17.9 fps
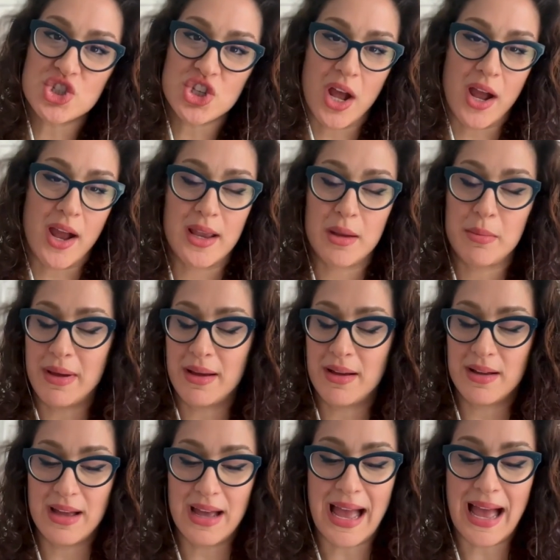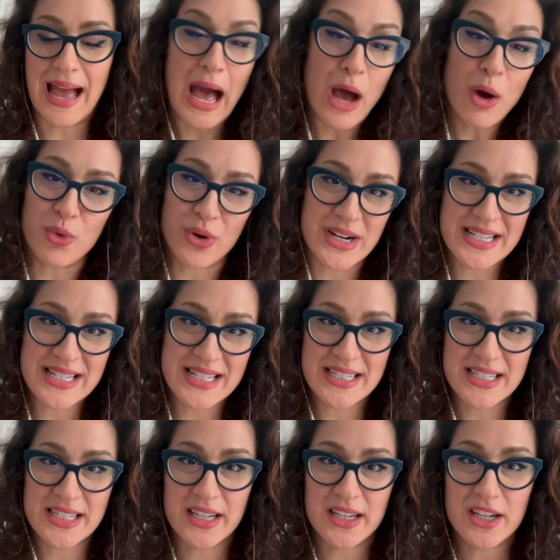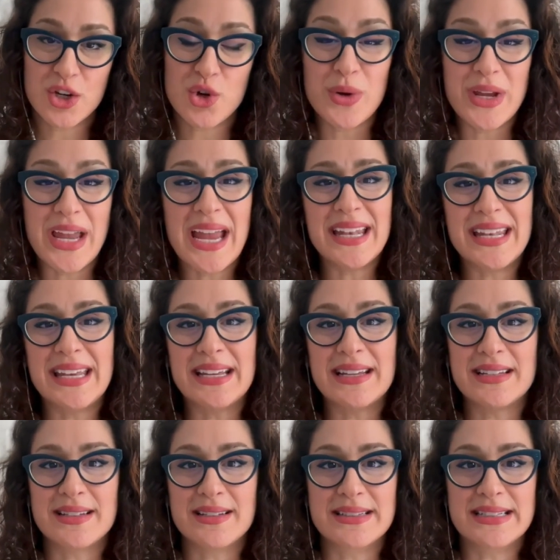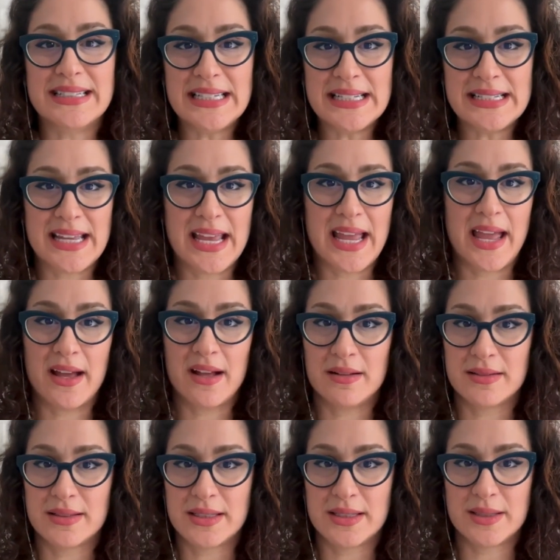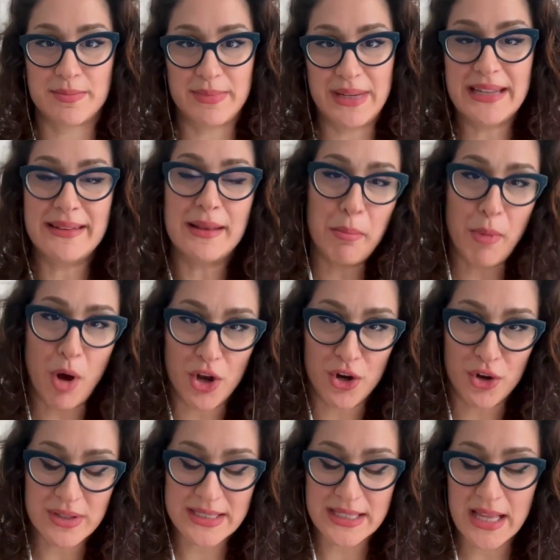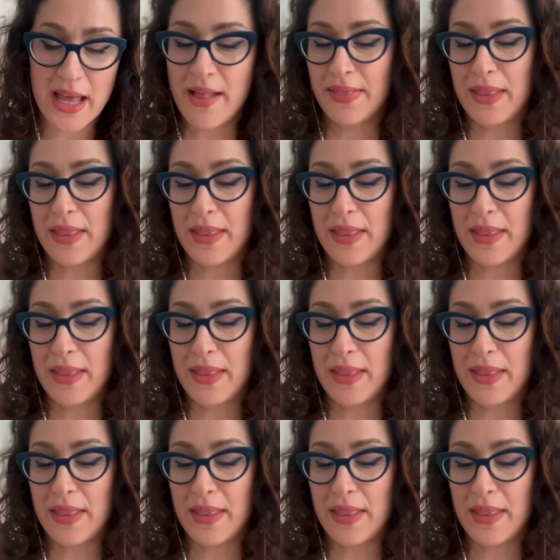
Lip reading: time, hours, creating details in the models.